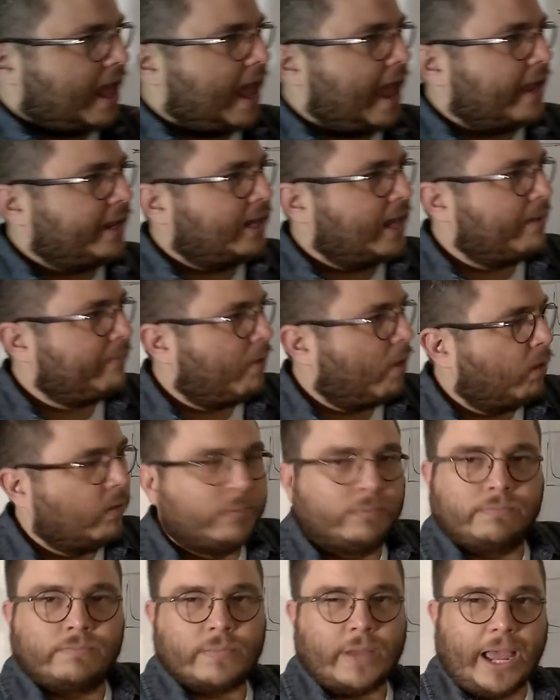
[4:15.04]
eye
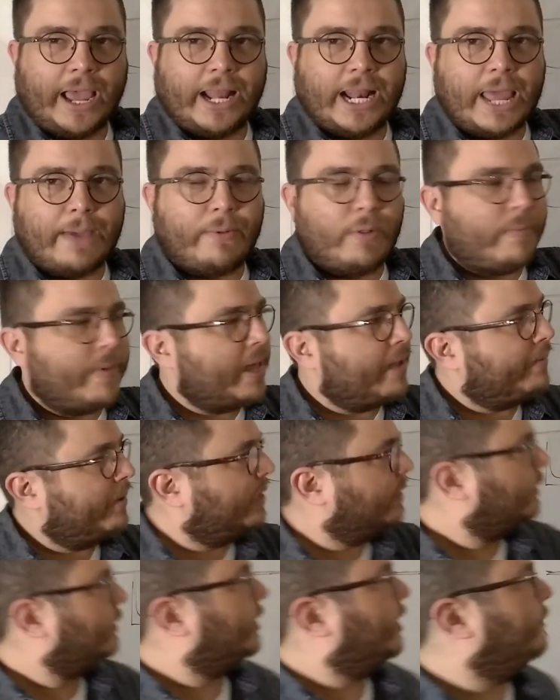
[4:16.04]
level, eye level,
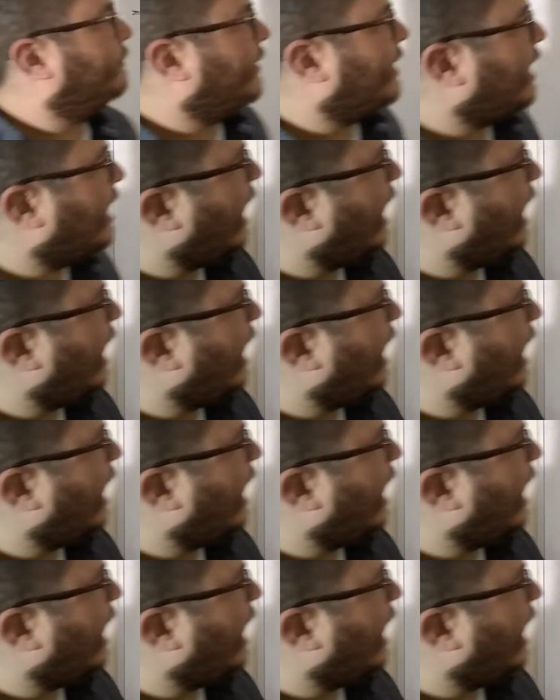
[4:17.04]
baby. Keep it at